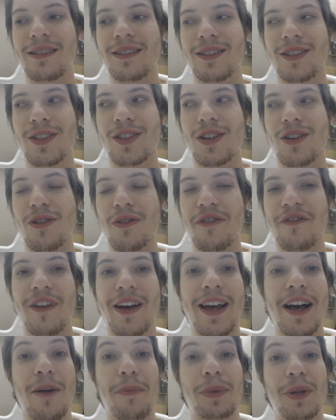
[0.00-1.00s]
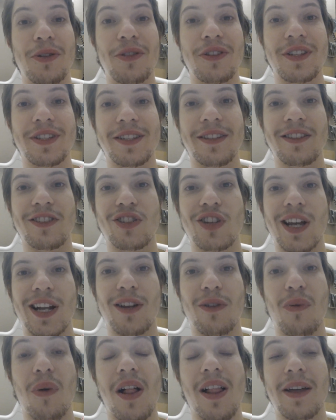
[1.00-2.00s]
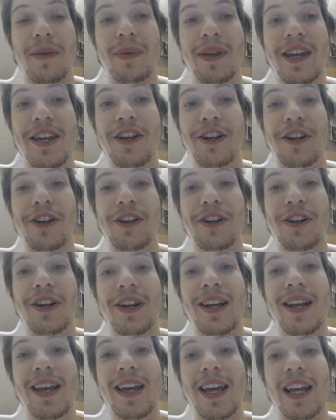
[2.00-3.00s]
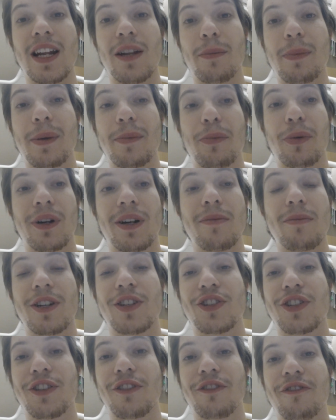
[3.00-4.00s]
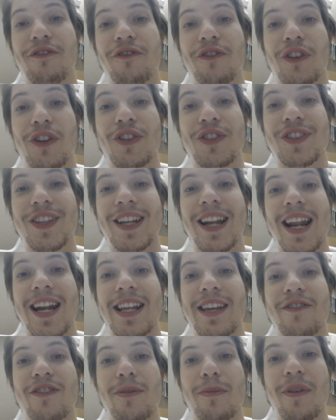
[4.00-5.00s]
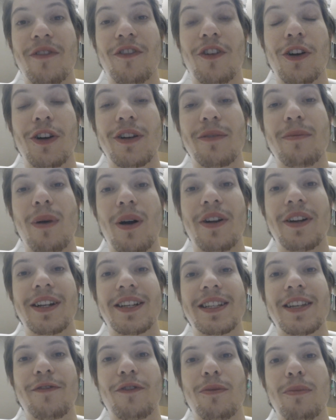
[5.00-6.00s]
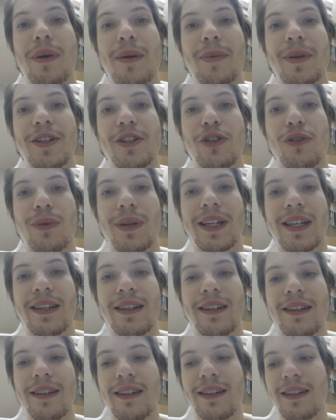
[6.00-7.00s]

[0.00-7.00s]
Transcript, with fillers: So if I upload this to the channel while I'm here, it'll be pretty much the first that any of them have heard about it, except for maybe Dewey.